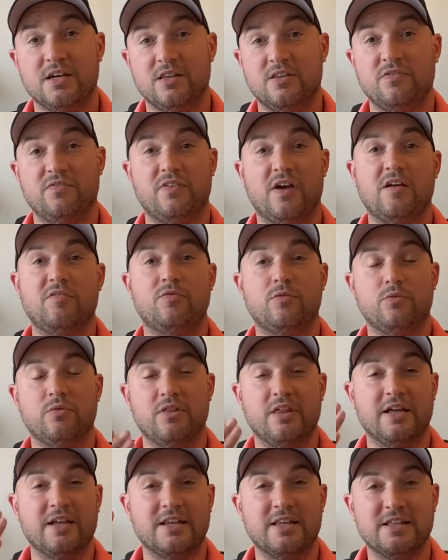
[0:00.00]
the faithful
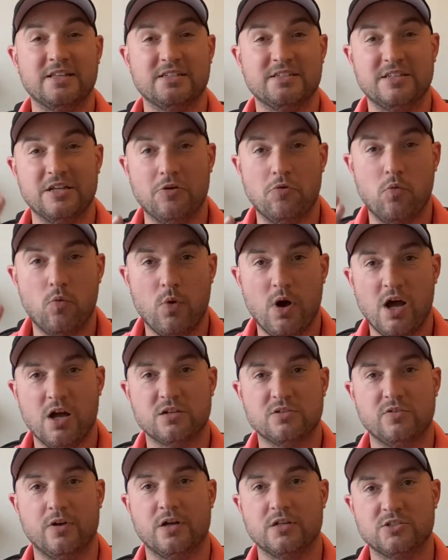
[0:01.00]
thing that still
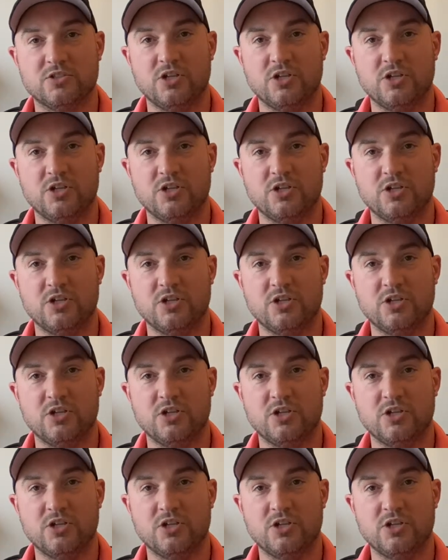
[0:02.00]
works for us.